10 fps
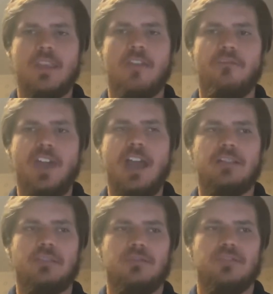
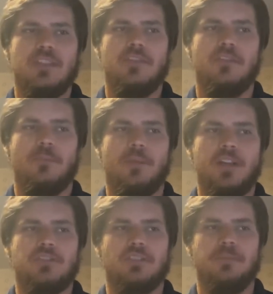factors in the
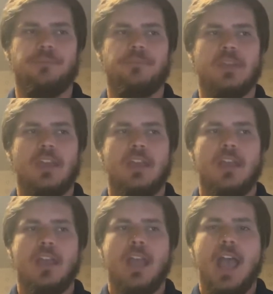Depression.
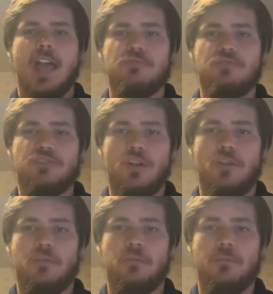As a
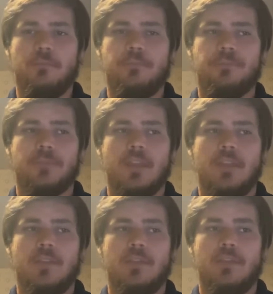result,
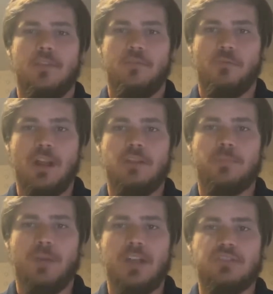the Great
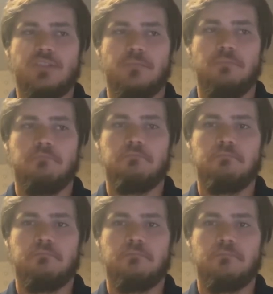Depression
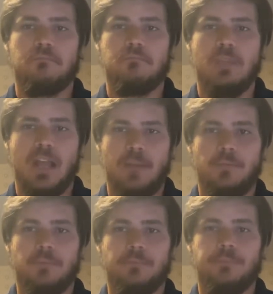
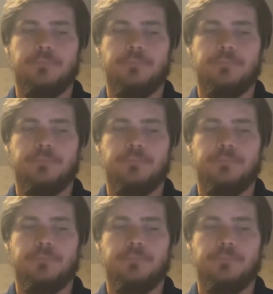happened